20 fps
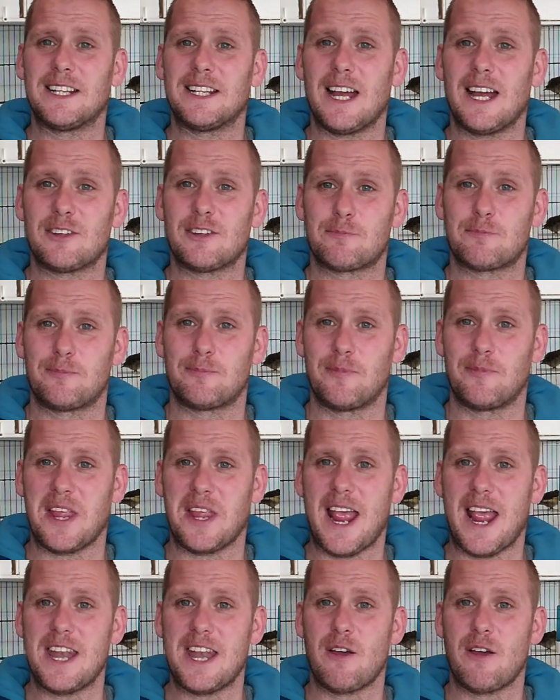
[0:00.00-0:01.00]
that's
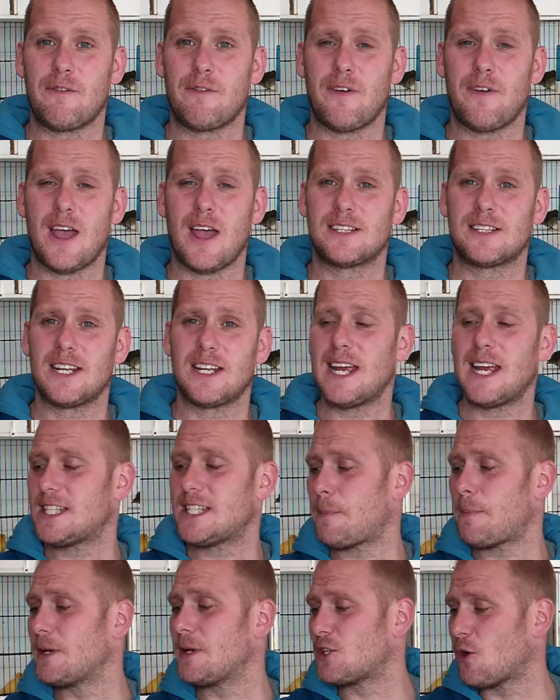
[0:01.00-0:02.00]
the end of uh, today's
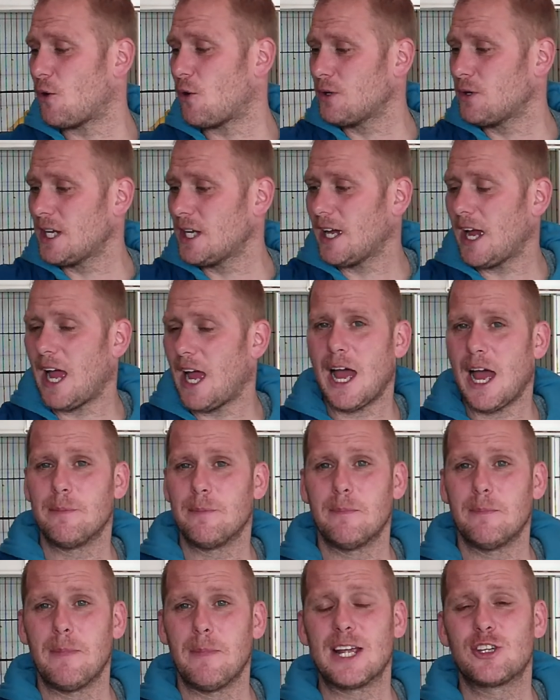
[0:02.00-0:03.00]
episode.
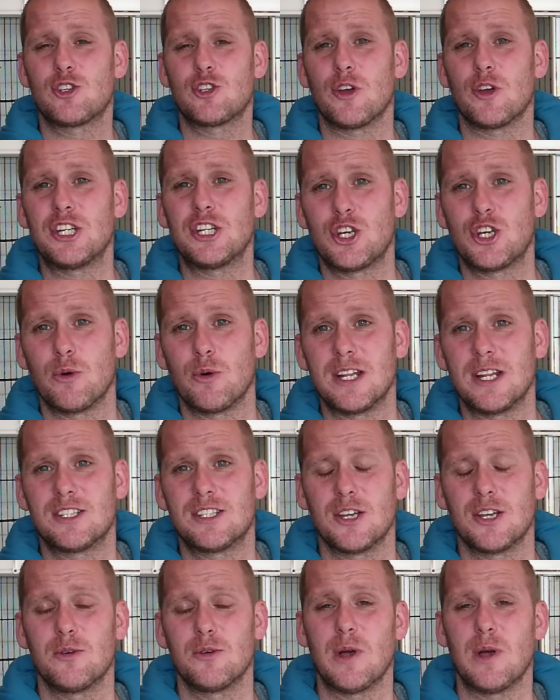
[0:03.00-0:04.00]
Um, make sure you tune
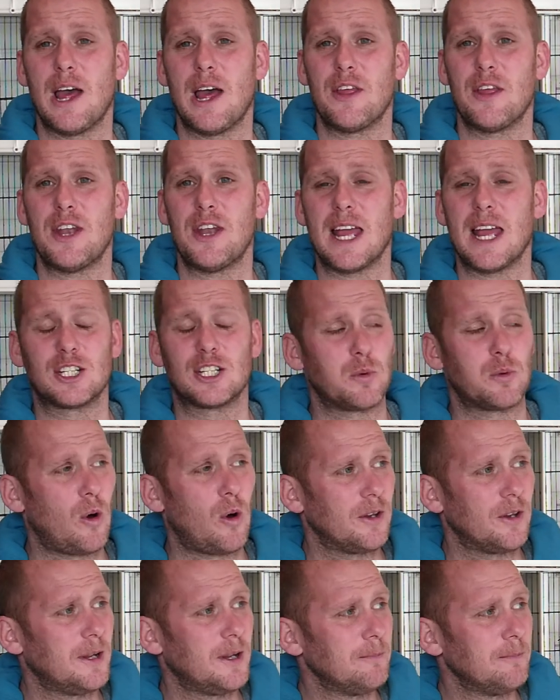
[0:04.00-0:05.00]
into uh, the next
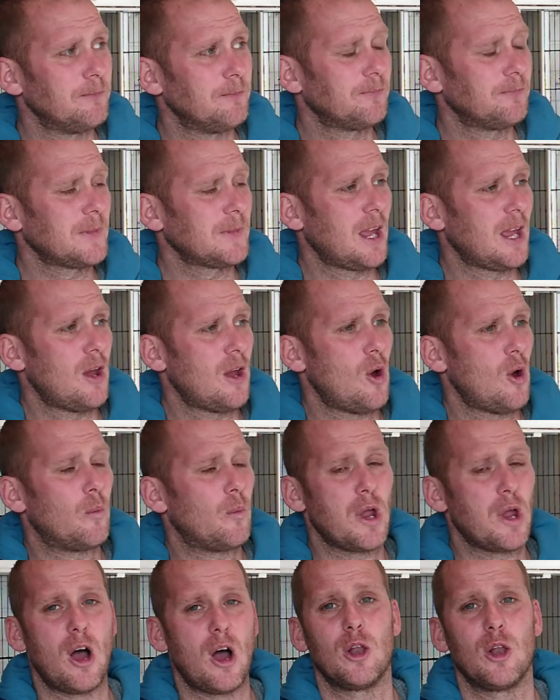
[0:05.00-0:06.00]
one.
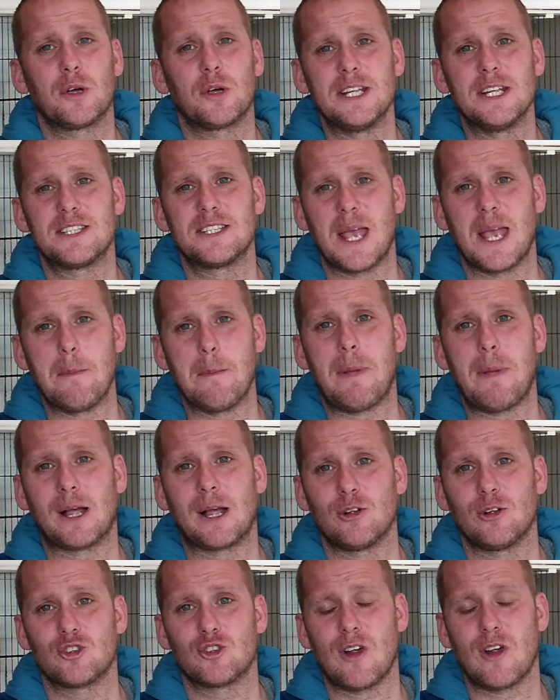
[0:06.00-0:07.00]
We are looking to get them
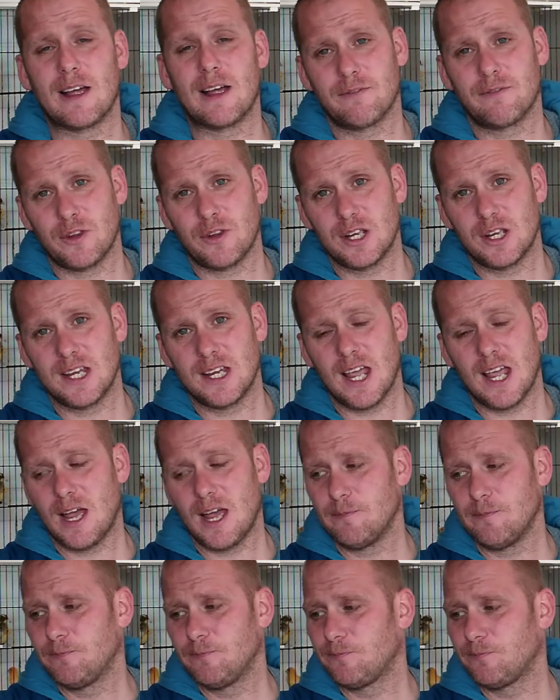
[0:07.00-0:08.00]
back on track for the
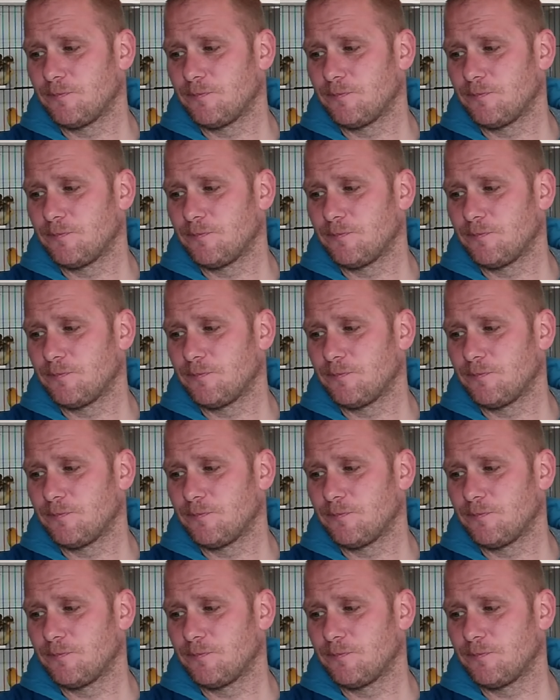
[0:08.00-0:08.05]
um,